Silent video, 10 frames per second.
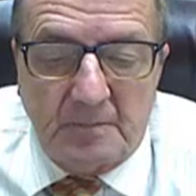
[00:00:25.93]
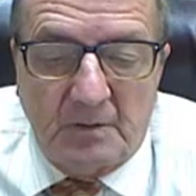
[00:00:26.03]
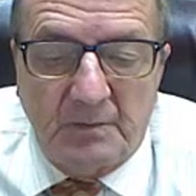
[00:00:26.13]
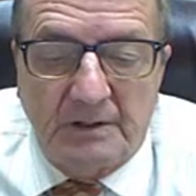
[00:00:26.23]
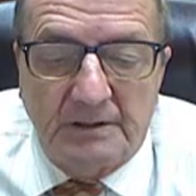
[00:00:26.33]

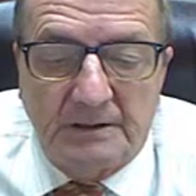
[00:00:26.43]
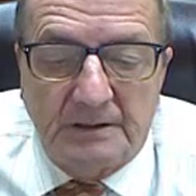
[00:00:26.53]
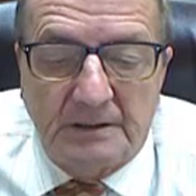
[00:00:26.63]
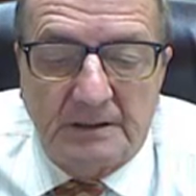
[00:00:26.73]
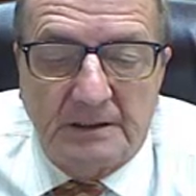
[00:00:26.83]

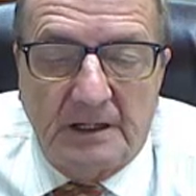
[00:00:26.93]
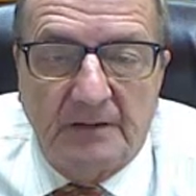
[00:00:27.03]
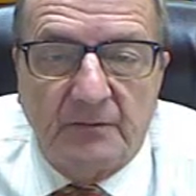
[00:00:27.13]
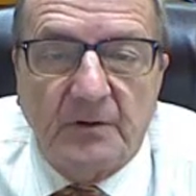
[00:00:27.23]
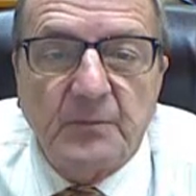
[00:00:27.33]
I
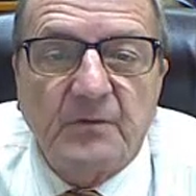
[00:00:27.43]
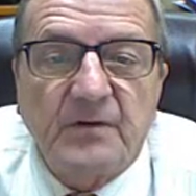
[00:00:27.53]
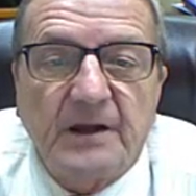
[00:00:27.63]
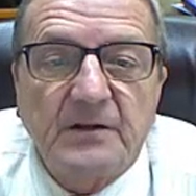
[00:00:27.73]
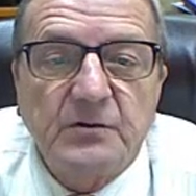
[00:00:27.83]
already
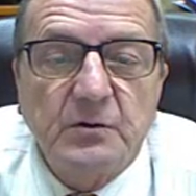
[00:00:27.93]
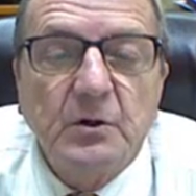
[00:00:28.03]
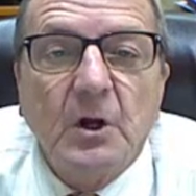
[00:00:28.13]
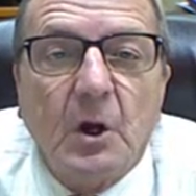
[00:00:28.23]
provided you